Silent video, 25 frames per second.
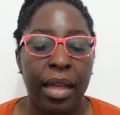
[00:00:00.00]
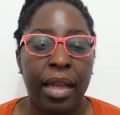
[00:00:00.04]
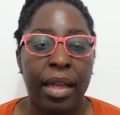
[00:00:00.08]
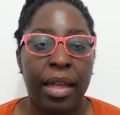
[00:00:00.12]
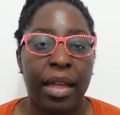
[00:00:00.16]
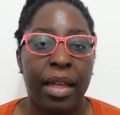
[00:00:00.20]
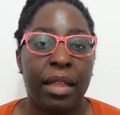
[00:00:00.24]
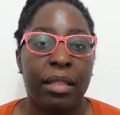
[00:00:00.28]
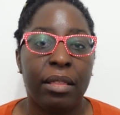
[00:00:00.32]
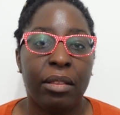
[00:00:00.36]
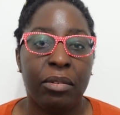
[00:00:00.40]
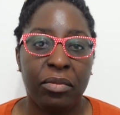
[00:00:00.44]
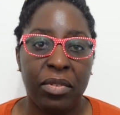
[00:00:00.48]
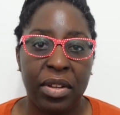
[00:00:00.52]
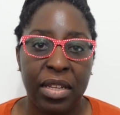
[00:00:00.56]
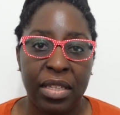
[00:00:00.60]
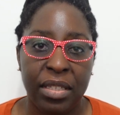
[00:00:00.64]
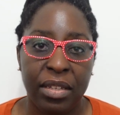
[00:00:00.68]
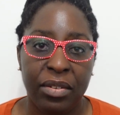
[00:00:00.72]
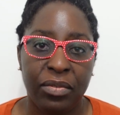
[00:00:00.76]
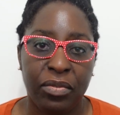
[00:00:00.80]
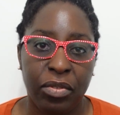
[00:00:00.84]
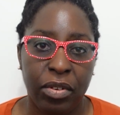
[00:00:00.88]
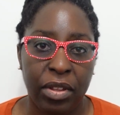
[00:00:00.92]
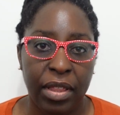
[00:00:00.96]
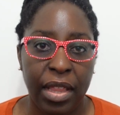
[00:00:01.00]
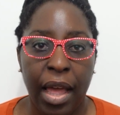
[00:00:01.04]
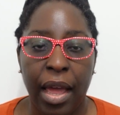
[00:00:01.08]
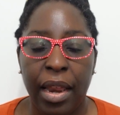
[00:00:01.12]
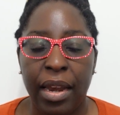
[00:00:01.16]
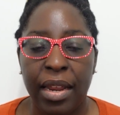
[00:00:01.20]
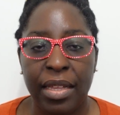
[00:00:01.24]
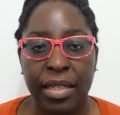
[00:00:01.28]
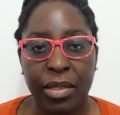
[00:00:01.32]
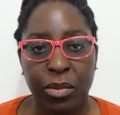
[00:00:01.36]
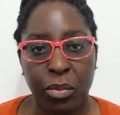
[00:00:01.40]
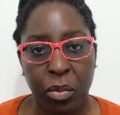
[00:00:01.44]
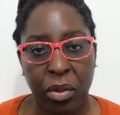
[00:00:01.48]
And the reason for that
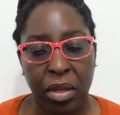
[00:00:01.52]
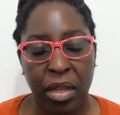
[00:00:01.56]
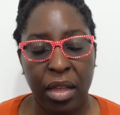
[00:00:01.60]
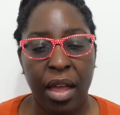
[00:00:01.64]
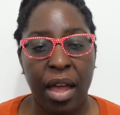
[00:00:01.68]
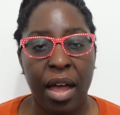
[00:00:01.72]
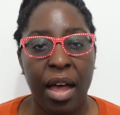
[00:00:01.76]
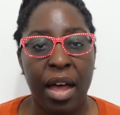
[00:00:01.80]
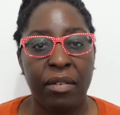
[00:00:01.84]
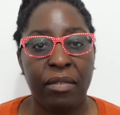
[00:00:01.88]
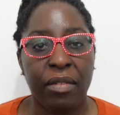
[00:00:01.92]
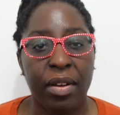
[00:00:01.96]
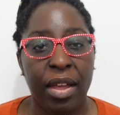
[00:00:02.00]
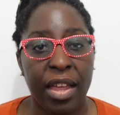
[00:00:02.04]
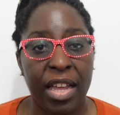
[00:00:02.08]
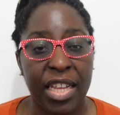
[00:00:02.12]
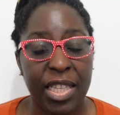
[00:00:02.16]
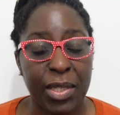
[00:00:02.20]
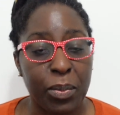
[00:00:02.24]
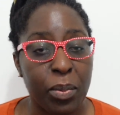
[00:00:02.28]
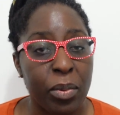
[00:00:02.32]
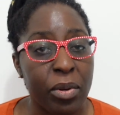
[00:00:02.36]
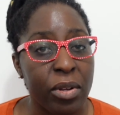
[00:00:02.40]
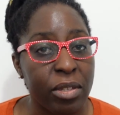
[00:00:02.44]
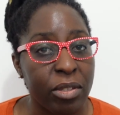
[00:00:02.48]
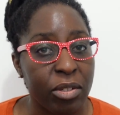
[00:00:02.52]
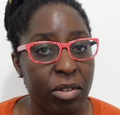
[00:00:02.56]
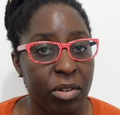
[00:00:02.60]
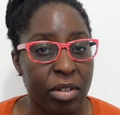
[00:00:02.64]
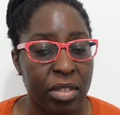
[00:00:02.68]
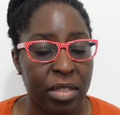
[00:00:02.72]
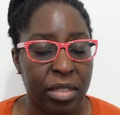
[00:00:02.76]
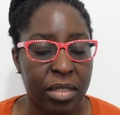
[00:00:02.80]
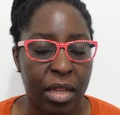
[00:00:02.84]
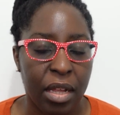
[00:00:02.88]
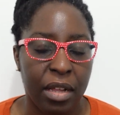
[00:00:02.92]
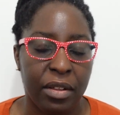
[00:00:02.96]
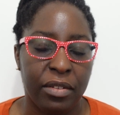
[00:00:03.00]
is we have exposed
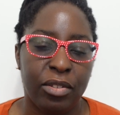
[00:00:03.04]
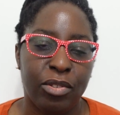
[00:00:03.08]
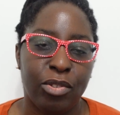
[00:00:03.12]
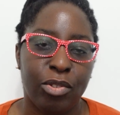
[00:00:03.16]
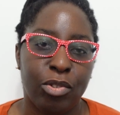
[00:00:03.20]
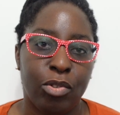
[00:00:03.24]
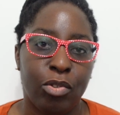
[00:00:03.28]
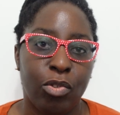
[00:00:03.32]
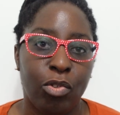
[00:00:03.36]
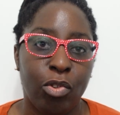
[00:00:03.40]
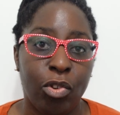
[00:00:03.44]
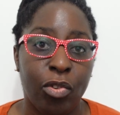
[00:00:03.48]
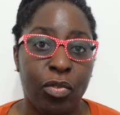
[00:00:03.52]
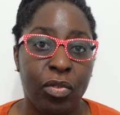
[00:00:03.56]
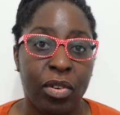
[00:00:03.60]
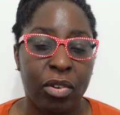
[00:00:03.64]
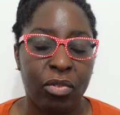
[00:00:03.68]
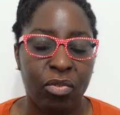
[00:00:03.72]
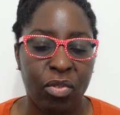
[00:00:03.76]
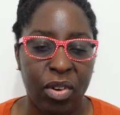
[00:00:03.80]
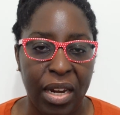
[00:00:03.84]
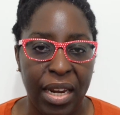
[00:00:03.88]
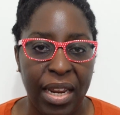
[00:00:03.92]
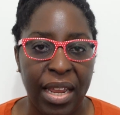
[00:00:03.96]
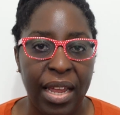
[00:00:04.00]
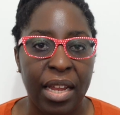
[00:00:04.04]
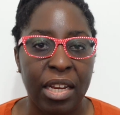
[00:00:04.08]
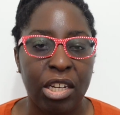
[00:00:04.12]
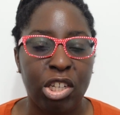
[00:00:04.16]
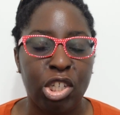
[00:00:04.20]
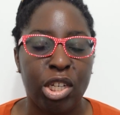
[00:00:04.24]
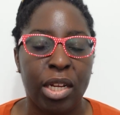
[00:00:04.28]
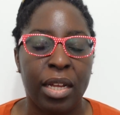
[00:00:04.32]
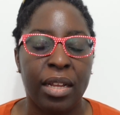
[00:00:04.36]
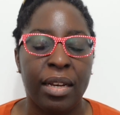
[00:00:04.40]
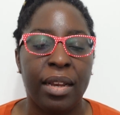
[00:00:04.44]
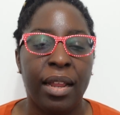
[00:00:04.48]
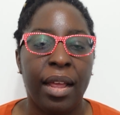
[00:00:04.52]
ourselves to UV
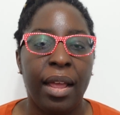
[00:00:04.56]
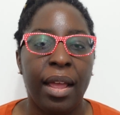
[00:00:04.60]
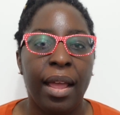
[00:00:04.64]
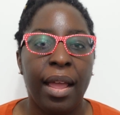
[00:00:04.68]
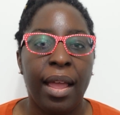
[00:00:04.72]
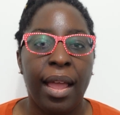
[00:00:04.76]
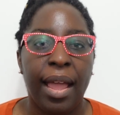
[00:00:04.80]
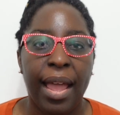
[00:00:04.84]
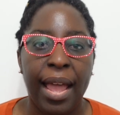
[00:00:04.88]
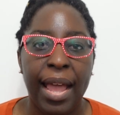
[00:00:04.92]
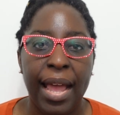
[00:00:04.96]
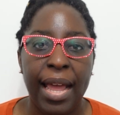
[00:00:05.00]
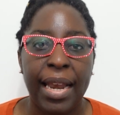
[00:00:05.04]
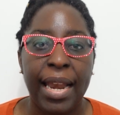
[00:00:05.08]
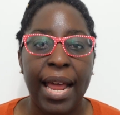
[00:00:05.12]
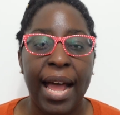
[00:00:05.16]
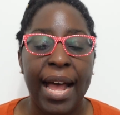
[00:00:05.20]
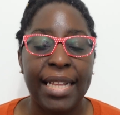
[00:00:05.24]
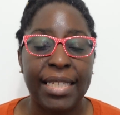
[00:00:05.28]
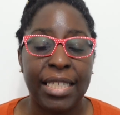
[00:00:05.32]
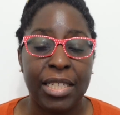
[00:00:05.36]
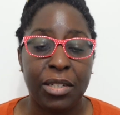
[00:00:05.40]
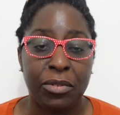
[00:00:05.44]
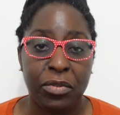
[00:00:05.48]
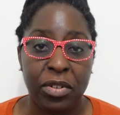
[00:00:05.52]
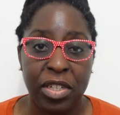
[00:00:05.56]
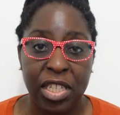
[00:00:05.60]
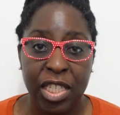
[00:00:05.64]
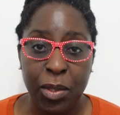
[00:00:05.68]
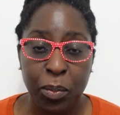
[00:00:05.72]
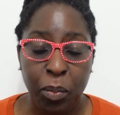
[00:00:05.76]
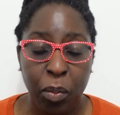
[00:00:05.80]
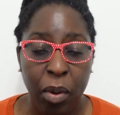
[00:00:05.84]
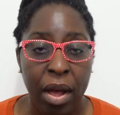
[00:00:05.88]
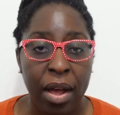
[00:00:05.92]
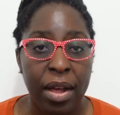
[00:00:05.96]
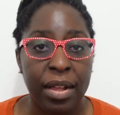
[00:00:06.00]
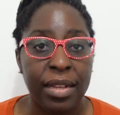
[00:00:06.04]
radiation, and as a
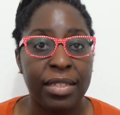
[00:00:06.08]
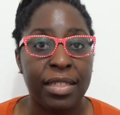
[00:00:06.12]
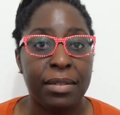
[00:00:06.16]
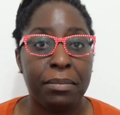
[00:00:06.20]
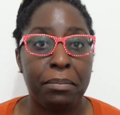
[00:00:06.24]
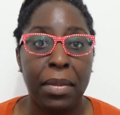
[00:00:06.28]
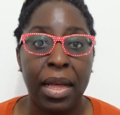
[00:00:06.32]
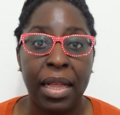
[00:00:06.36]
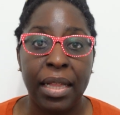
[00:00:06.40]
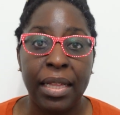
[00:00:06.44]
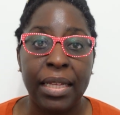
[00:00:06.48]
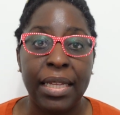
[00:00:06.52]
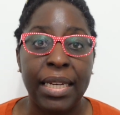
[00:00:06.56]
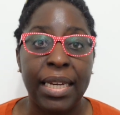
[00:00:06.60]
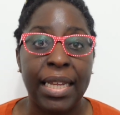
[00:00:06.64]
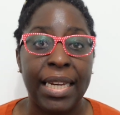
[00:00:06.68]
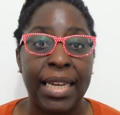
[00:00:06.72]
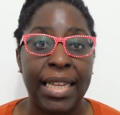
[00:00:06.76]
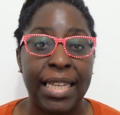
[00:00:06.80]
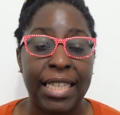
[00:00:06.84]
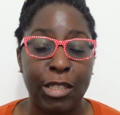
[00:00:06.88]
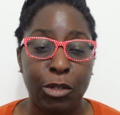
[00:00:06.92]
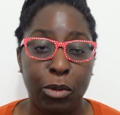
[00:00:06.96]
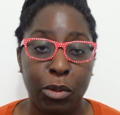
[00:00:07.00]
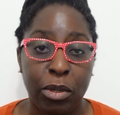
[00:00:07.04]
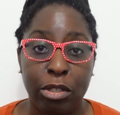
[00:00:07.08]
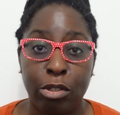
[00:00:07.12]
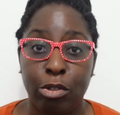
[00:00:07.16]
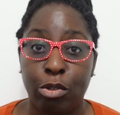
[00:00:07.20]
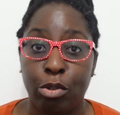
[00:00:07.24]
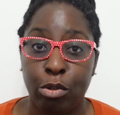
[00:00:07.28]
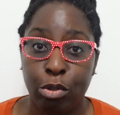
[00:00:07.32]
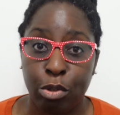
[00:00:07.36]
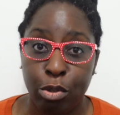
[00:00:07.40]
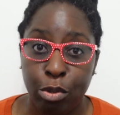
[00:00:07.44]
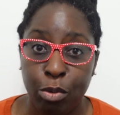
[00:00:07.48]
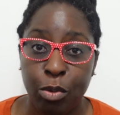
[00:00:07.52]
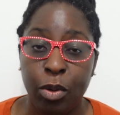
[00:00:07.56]
response, melanin is going
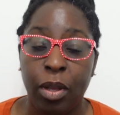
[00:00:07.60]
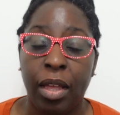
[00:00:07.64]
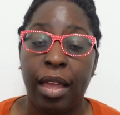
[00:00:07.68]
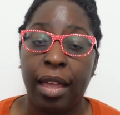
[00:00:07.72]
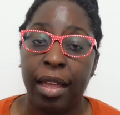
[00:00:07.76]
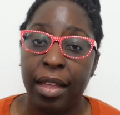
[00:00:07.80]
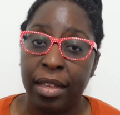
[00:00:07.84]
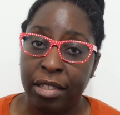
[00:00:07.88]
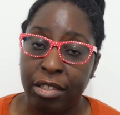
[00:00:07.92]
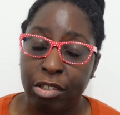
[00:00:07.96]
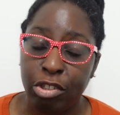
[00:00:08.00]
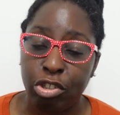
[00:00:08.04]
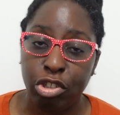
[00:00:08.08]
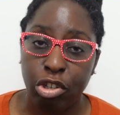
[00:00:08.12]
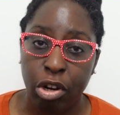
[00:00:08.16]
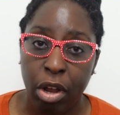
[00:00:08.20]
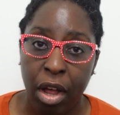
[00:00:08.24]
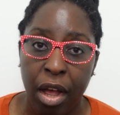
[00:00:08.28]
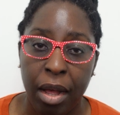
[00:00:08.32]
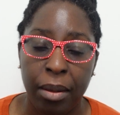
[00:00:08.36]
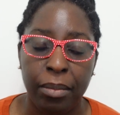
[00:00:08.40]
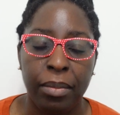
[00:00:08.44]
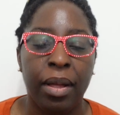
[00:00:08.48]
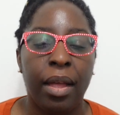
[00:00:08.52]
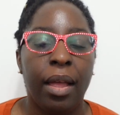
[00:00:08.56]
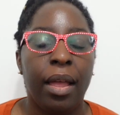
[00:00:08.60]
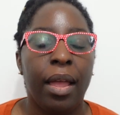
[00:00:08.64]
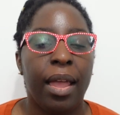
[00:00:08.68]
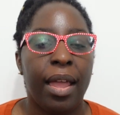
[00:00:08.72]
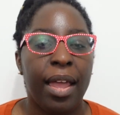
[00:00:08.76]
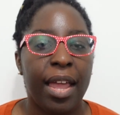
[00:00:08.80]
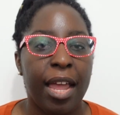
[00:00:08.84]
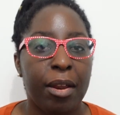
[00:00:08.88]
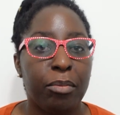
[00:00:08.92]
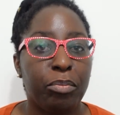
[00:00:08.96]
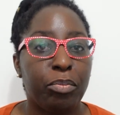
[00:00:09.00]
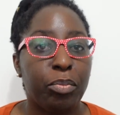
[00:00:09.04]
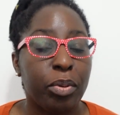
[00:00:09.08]
to do its job
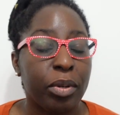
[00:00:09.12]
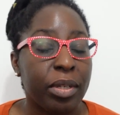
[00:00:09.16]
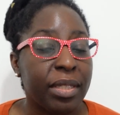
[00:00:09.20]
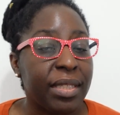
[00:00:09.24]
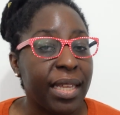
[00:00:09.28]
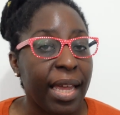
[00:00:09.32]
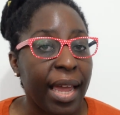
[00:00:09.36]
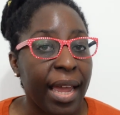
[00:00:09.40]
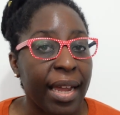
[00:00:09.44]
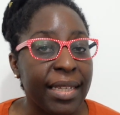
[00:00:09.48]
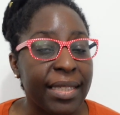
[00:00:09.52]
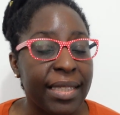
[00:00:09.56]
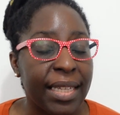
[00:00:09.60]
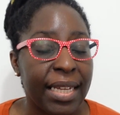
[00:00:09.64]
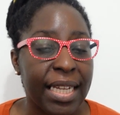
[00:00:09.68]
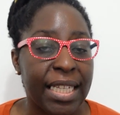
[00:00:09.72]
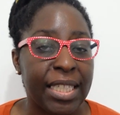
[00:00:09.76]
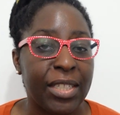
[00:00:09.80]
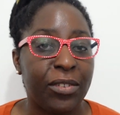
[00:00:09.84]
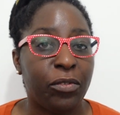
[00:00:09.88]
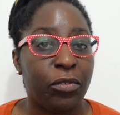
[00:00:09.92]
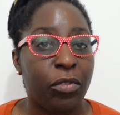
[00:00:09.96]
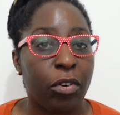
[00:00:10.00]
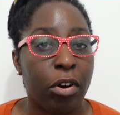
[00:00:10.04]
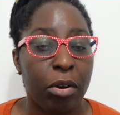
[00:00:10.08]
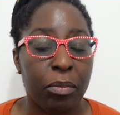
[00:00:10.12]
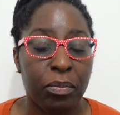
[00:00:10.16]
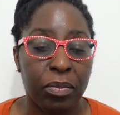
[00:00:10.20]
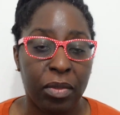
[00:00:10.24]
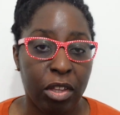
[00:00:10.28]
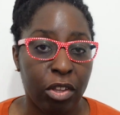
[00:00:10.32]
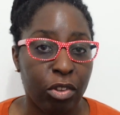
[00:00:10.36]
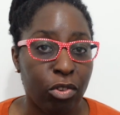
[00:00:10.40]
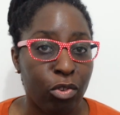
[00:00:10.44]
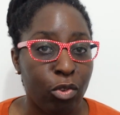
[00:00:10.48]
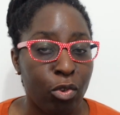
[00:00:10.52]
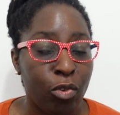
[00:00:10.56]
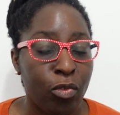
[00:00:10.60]
and protect us from
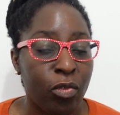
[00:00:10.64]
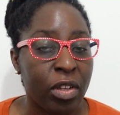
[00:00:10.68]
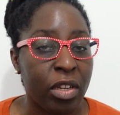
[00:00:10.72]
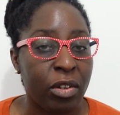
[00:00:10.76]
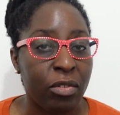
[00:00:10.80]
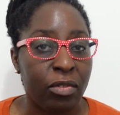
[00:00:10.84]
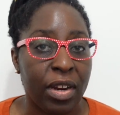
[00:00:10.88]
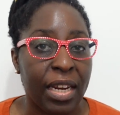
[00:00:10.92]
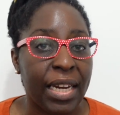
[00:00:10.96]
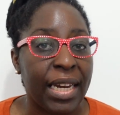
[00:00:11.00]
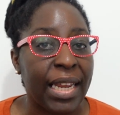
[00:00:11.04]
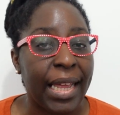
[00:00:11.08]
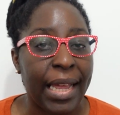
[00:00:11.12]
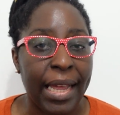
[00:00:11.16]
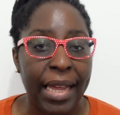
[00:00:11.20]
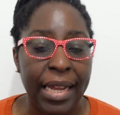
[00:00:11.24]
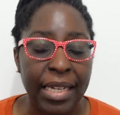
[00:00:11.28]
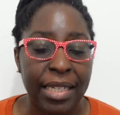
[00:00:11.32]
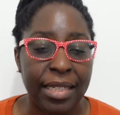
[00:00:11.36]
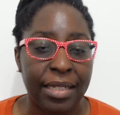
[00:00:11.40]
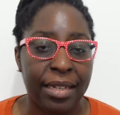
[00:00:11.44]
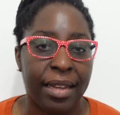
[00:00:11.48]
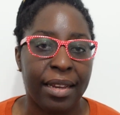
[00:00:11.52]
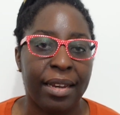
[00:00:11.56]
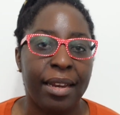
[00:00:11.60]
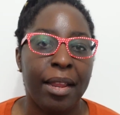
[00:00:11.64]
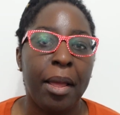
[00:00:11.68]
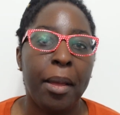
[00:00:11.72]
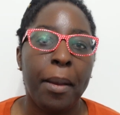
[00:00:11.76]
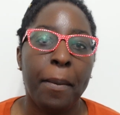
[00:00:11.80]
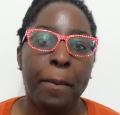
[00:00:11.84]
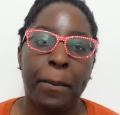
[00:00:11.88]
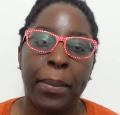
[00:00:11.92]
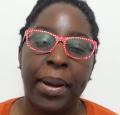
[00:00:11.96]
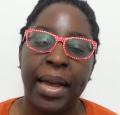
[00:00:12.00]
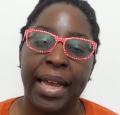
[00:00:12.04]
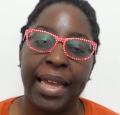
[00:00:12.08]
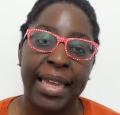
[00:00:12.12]
the UV radiation
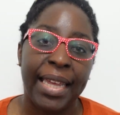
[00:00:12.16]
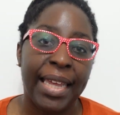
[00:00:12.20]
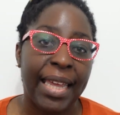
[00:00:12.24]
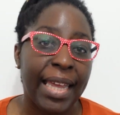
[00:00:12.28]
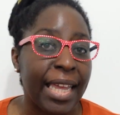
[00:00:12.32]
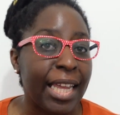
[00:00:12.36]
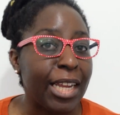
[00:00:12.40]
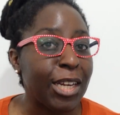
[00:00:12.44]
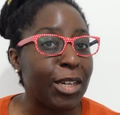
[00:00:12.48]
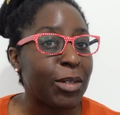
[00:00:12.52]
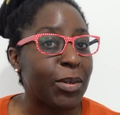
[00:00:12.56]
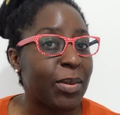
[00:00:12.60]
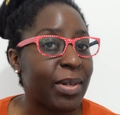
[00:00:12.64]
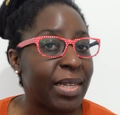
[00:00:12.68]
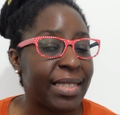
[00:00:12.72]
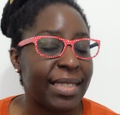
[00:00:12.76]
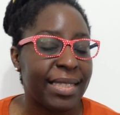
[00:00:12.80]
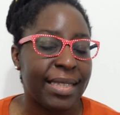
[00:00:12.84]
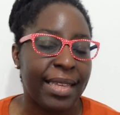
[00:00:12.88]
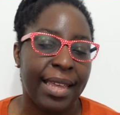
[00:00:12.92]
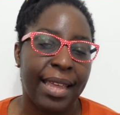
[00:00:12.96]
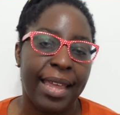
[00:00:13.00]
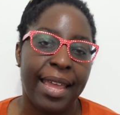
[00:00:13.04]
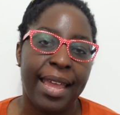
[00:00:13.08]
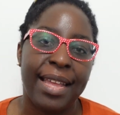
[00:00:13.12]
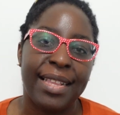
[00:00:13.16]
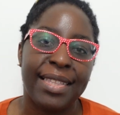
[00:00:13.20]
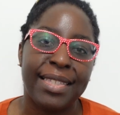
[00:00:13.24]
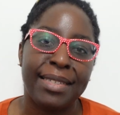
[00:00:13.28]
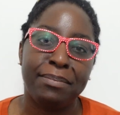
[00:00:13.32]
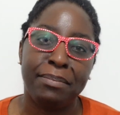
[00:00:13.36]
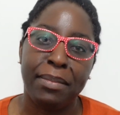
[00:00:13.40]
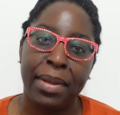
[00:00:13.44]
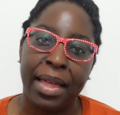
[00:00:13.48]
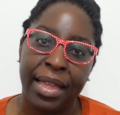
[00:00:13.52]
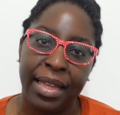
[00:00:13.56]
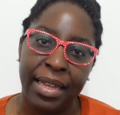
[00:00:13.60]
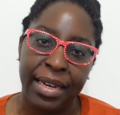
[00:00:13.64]
by increasing its
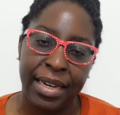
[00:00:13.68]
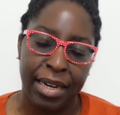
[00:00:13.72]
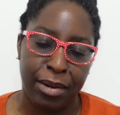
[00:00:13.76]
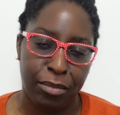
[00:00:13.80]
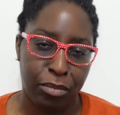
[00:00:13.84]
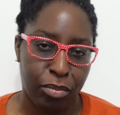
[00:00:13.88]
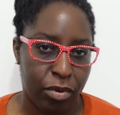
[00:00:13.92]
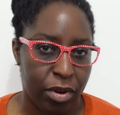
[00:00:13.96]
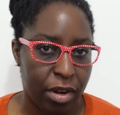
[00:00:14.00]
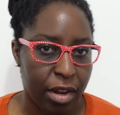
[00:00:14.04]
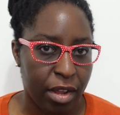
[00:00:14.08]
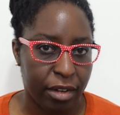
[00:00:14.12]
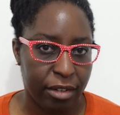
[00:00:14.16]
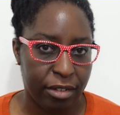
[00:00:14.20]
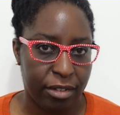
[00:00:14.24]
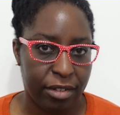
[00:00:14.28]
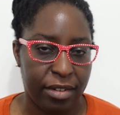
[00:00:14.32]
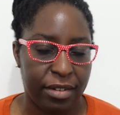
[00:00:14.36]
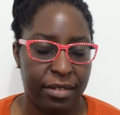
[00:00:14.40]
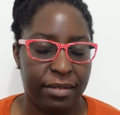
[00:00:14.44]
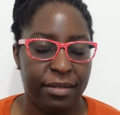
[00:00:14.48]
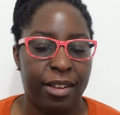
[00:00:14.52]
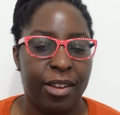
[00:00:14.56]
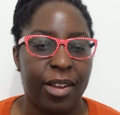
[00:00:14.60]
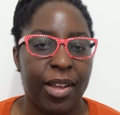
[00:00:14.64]
melanin production.